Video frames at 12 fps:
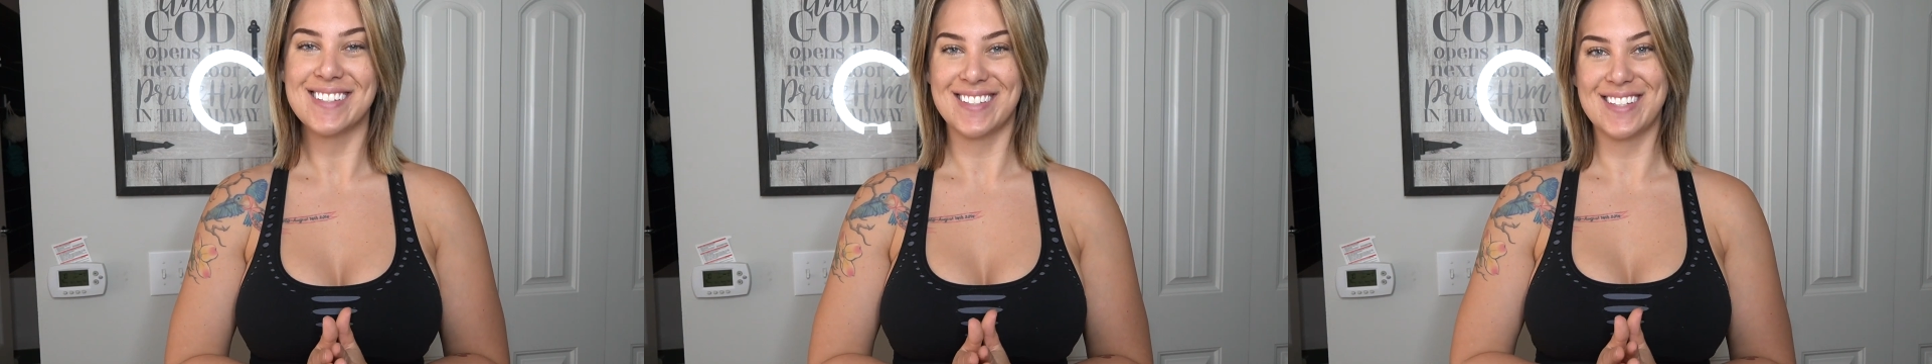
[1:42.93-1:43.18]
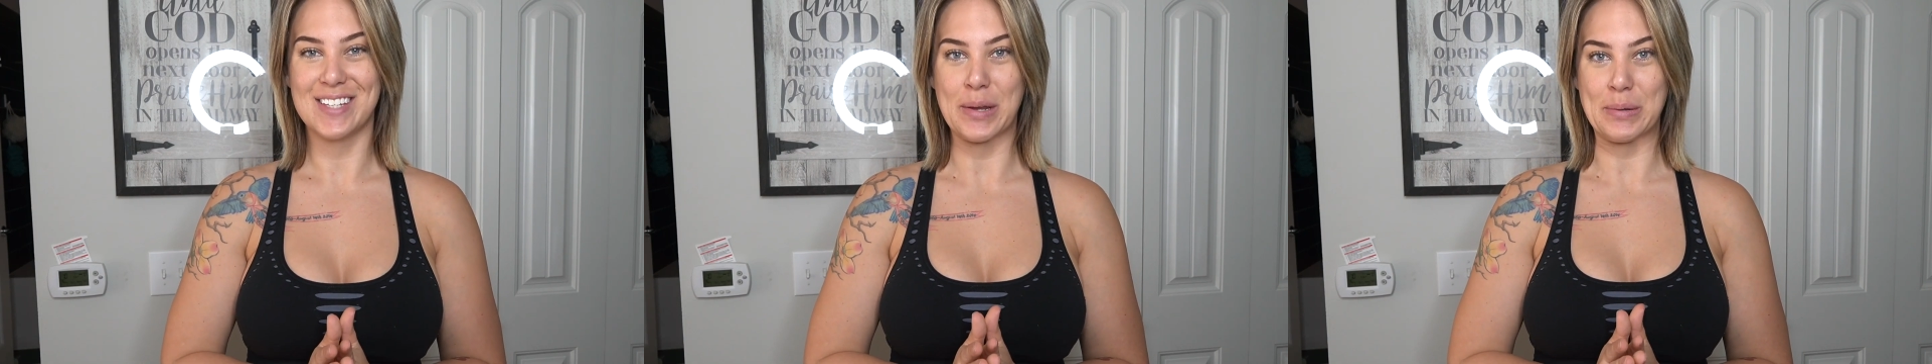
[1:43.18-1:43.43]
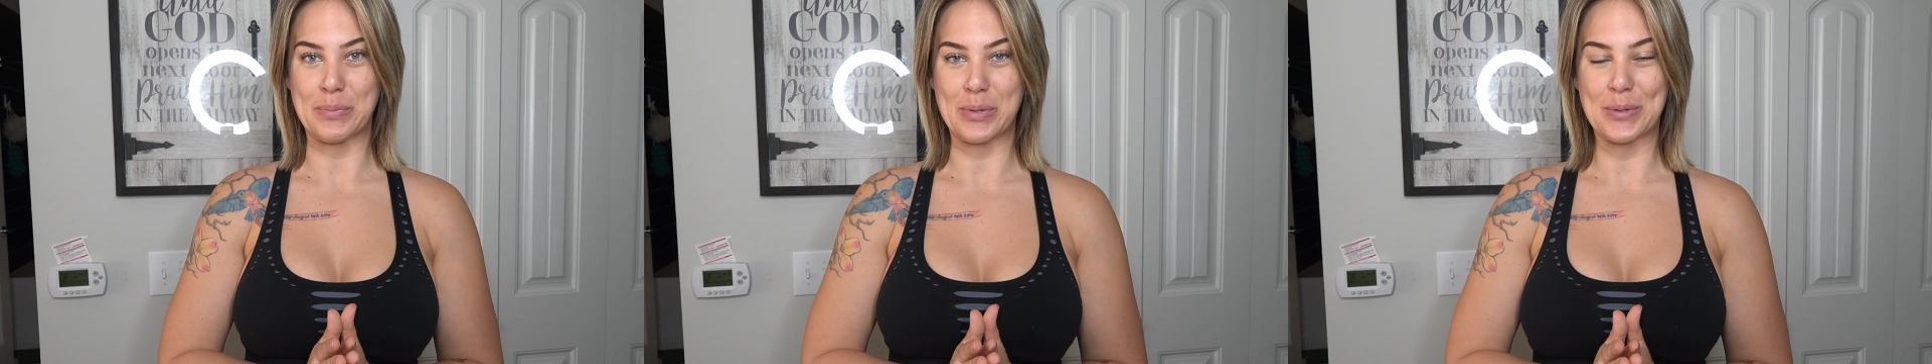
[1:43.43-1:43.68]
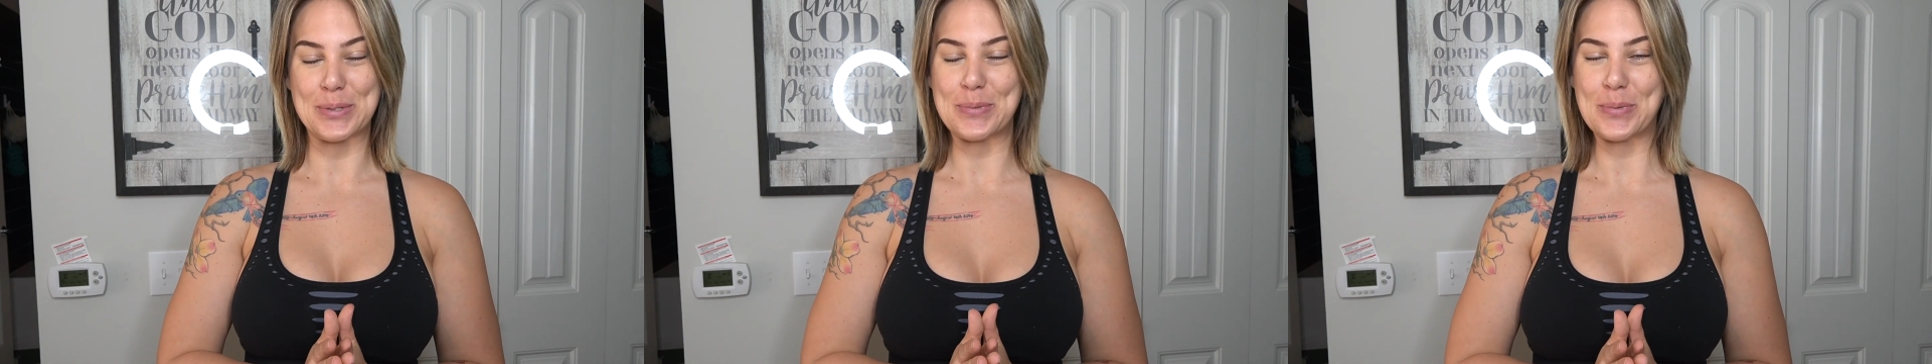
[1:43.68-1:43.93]
it's time to put
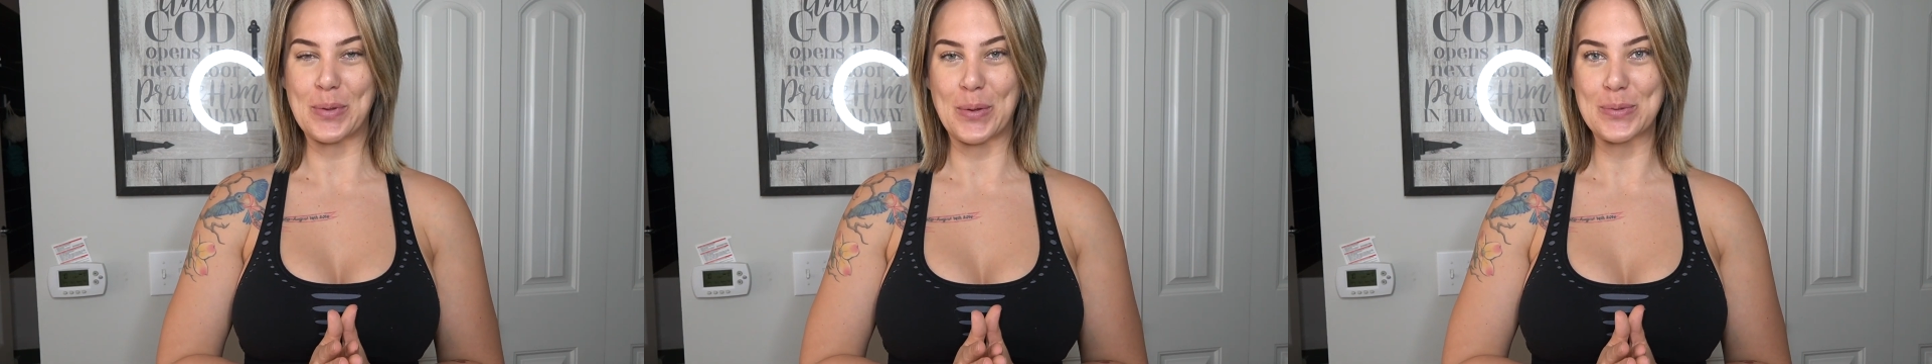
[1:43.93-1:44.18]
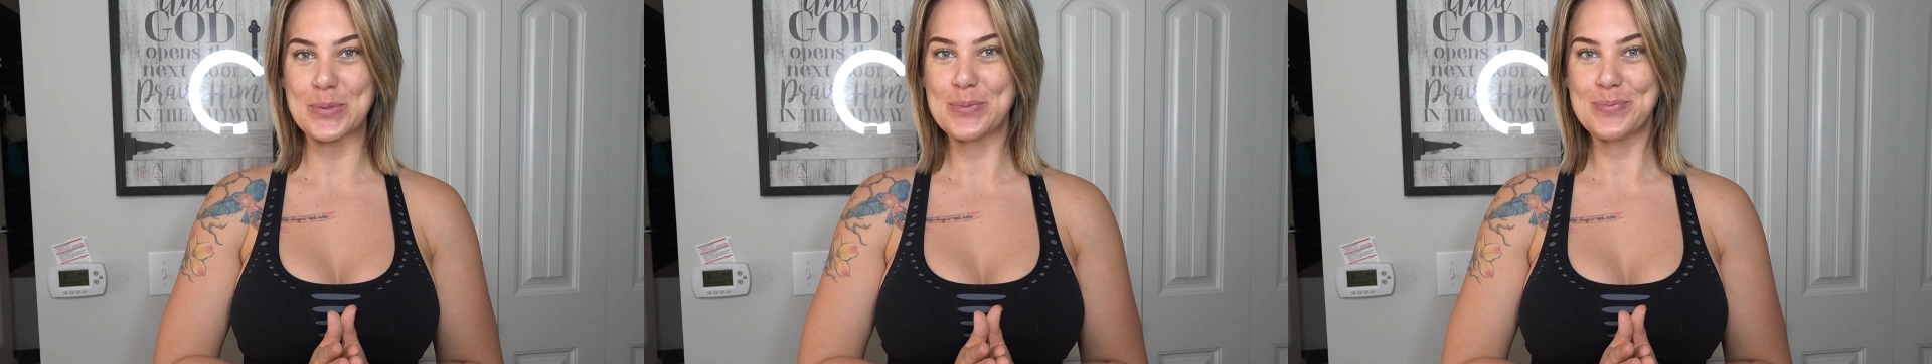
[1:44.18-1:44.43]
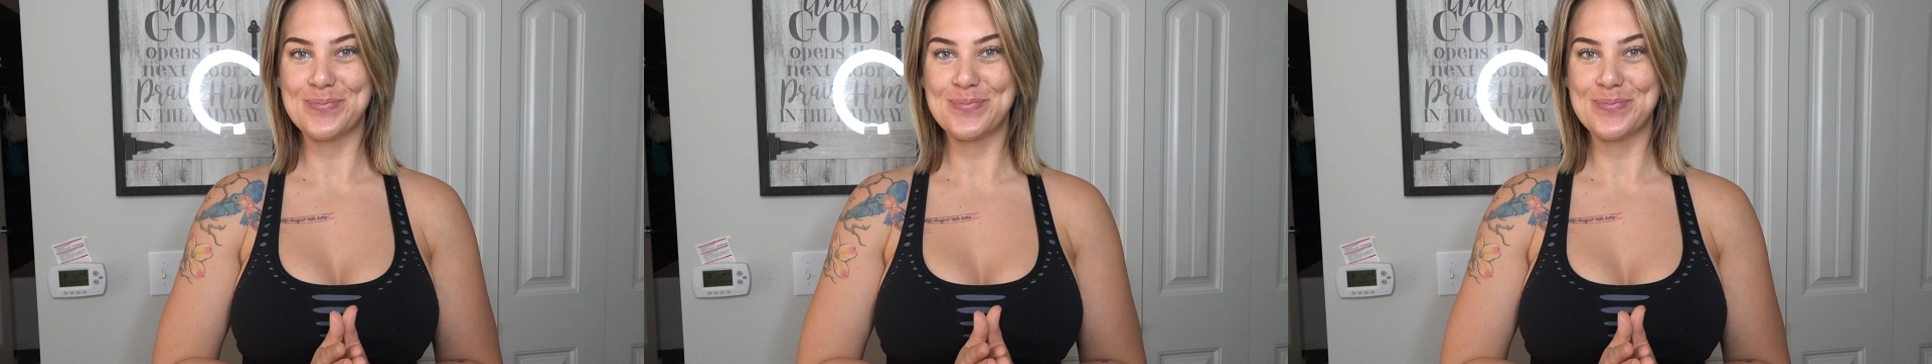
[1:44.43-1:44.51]
on some clothes.